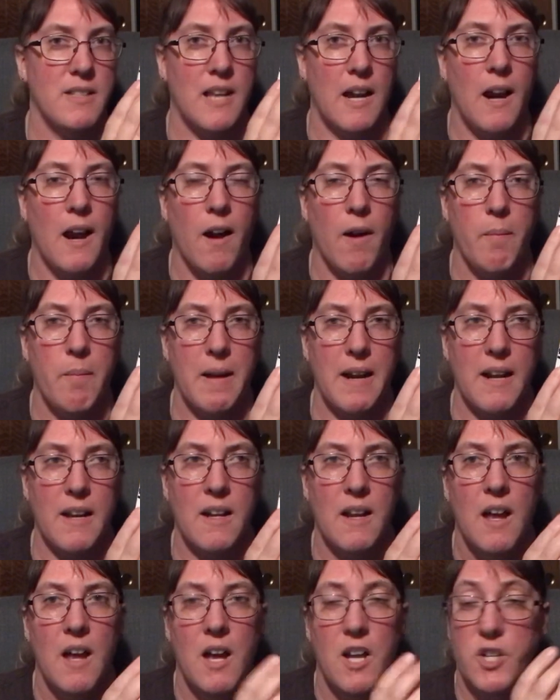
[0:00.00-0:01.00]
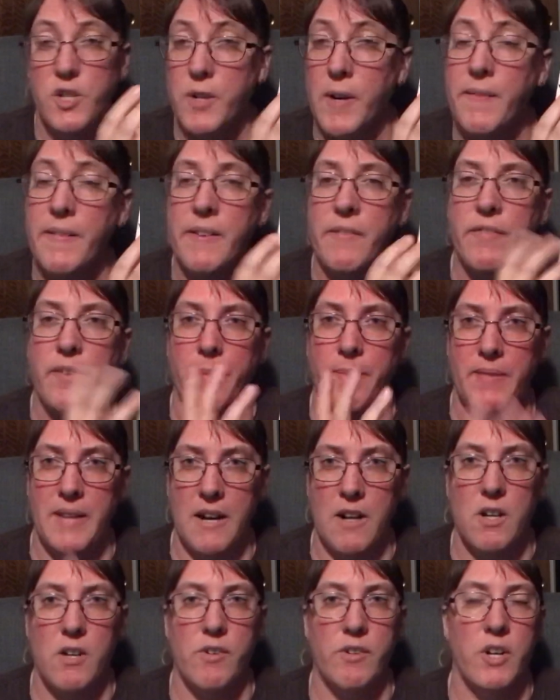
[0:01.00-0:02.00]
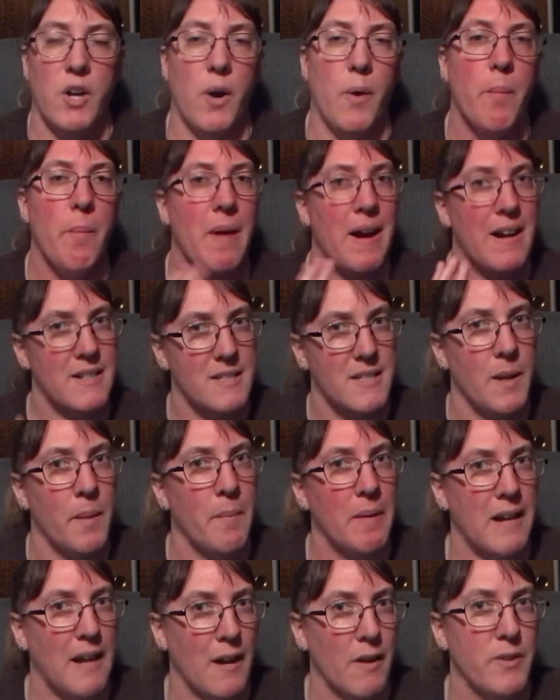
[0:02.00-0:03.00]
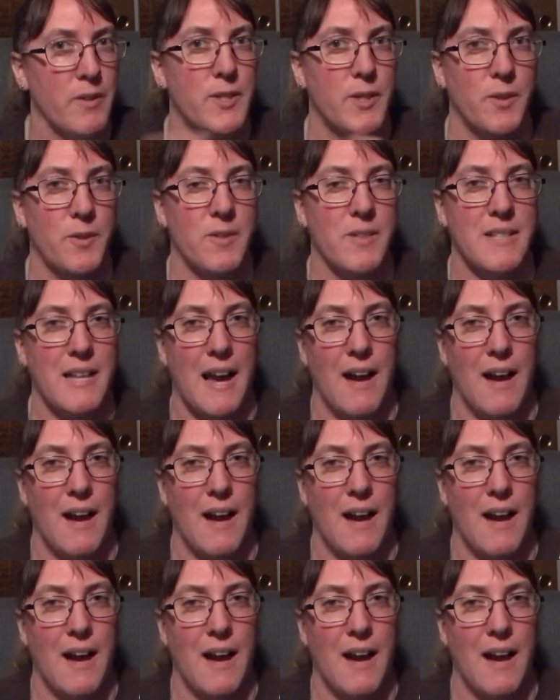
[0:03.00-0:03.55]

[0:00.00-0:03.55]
They are being driven from their own home by somebody else who's